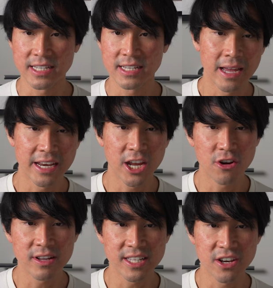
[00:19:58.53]
And here
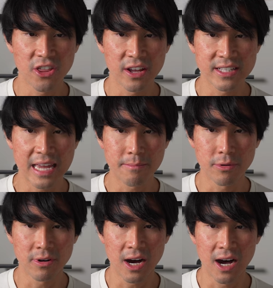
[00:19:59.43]
you can see another
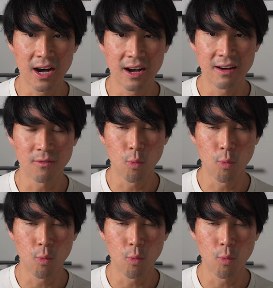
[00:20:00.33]
example of